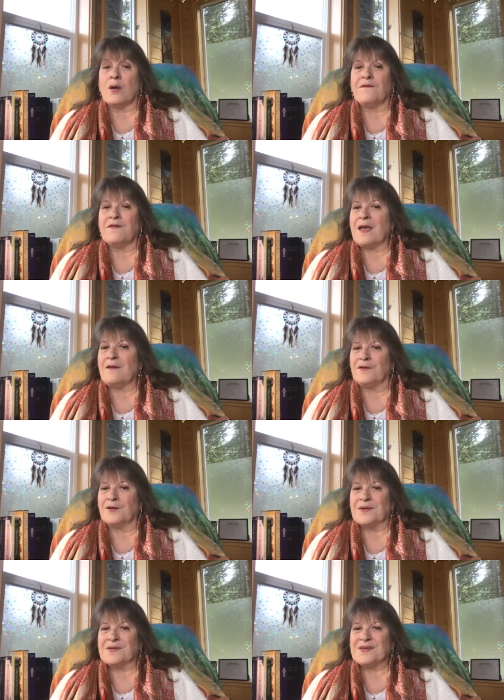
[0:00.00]
of
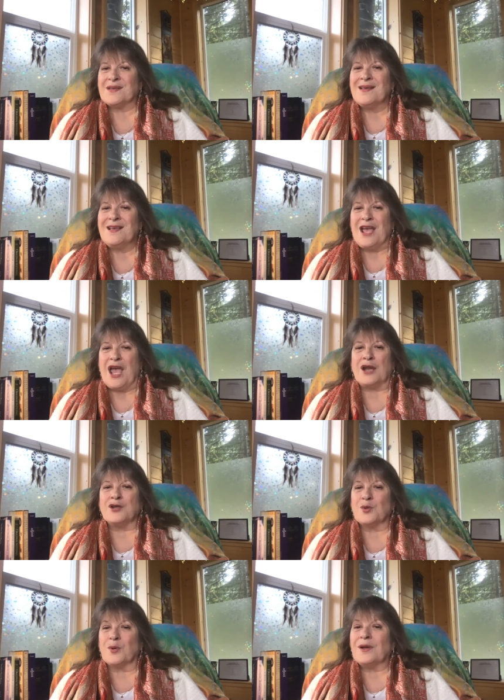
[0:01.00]
thankfulness
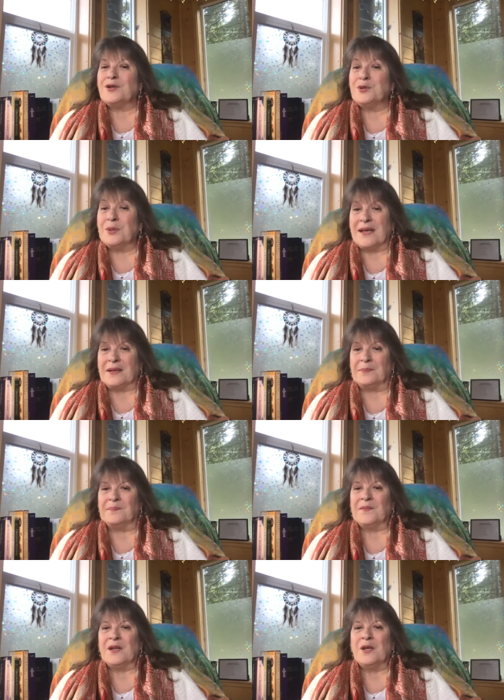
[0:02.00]
and joy to Him
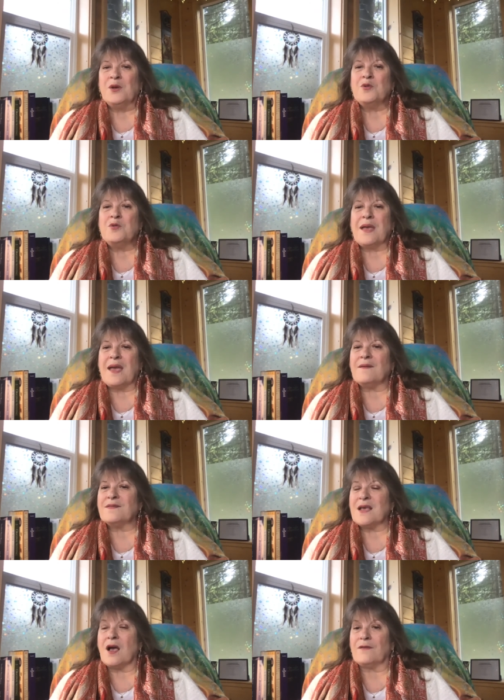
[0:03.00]
who gave
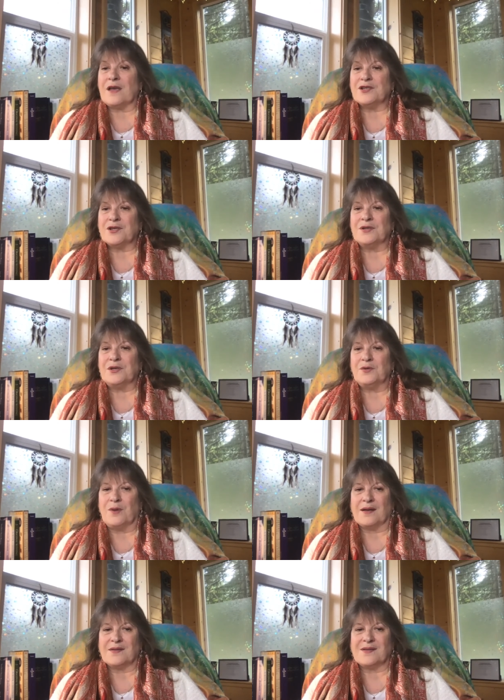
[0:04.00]
salvation to
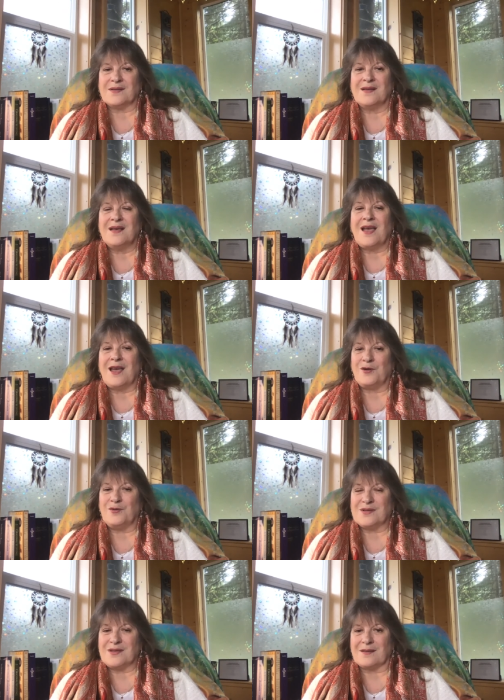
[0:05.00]
us and
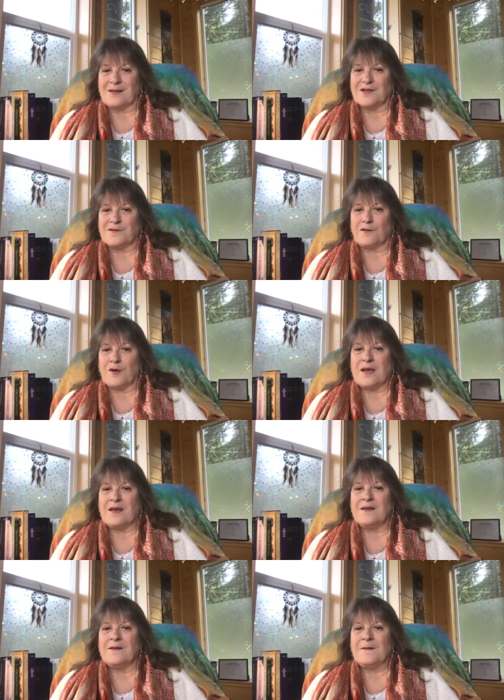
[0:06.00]
who set us
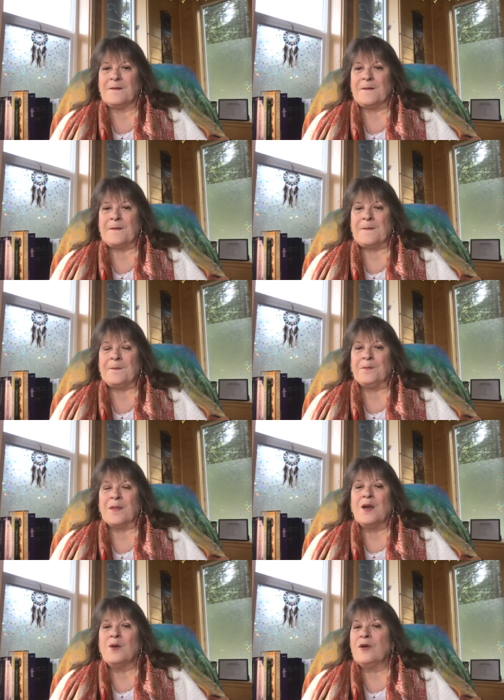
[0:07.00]
free.
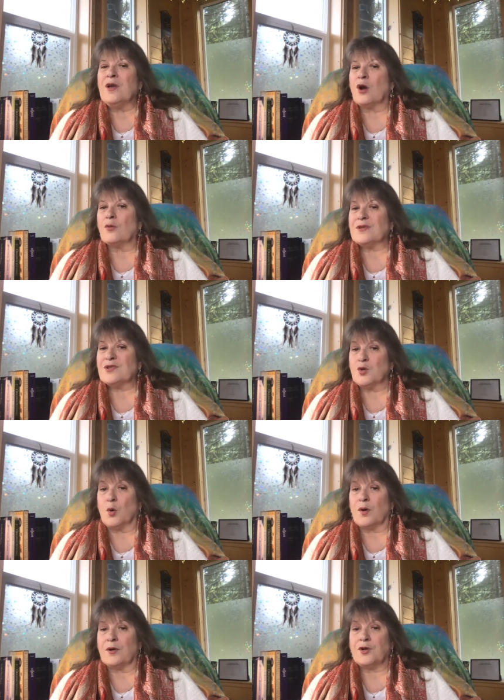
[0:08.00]
We are
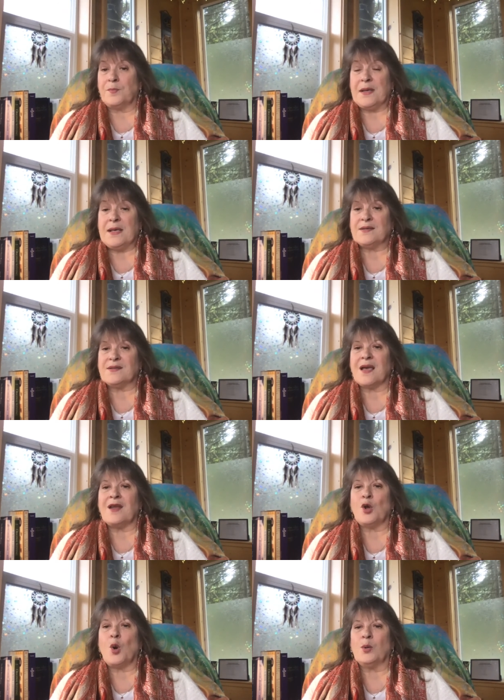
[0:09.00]
restored to peace
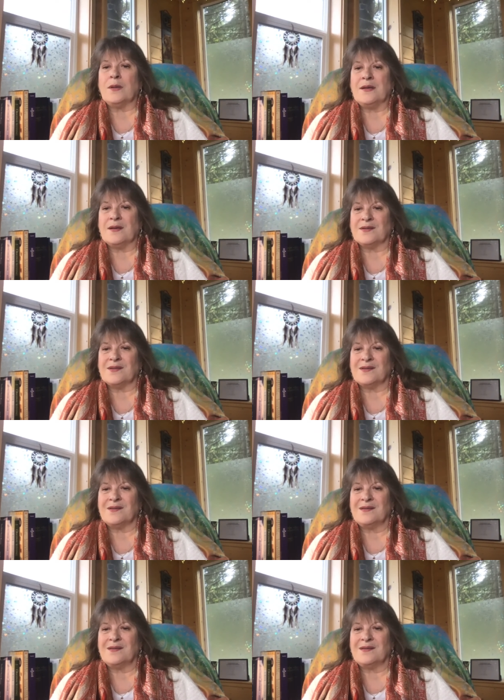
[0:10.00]
and holiness.